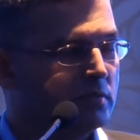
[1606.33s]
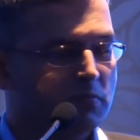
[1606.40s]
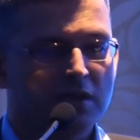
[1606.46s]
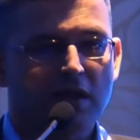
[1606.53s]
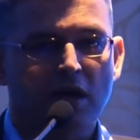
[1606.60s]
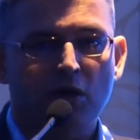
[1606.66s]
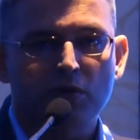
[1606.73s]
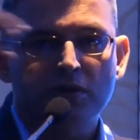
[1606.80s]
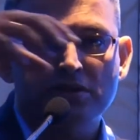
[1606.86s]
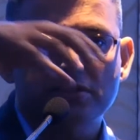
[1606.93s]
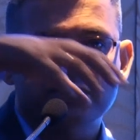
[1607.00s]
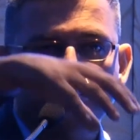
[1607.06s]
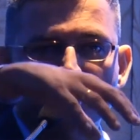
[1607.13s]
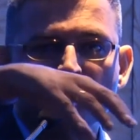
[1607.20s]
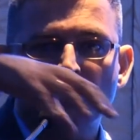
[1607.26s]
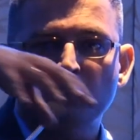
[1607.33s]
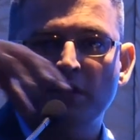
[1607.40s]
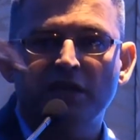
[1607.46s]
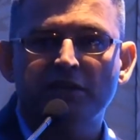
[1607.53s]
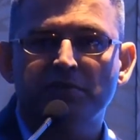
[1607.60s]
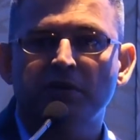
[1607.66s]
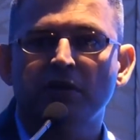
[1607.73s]
but how does disease
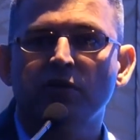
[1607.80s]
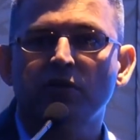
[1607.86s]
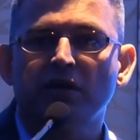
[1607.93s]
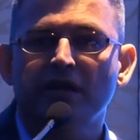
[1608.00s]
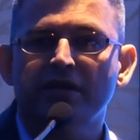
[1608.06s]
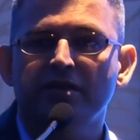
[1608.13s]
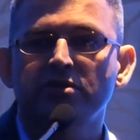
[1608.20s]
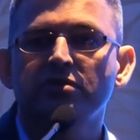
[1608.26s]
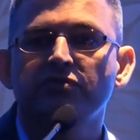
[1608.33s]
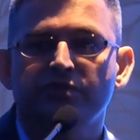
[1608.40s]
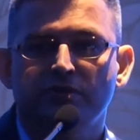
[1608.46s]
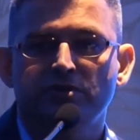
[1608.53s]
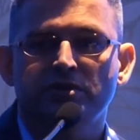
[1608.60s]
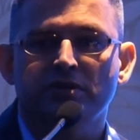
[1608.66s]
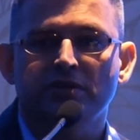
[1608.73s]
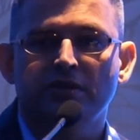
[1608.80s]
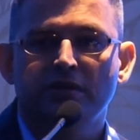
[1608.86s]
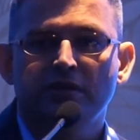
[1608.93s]
management look like in the future?